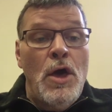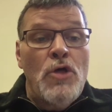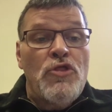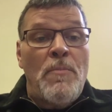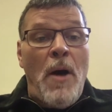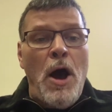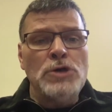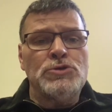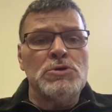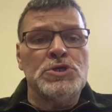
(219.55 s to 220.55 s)
The
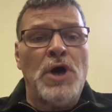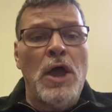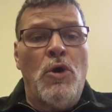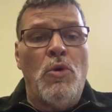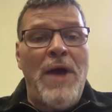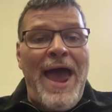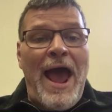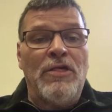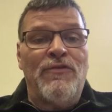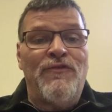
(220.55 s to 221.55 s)
Pastoral Cycle
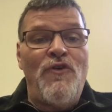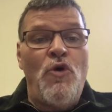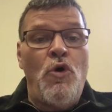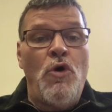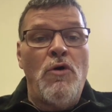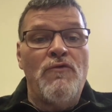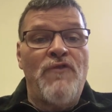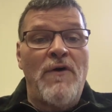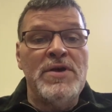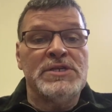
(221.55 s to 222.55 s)
has 4
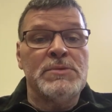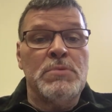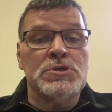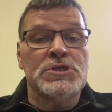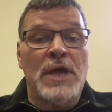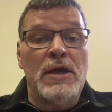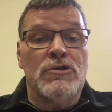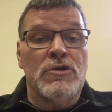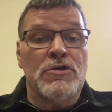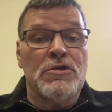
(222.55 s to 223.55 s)
very simple
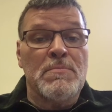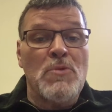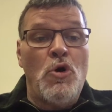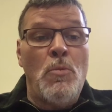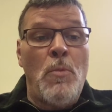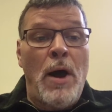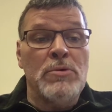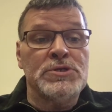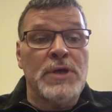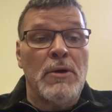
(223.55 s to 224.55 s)
stages, or
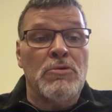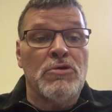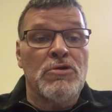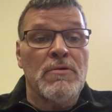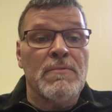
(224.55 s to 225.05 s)
milestones.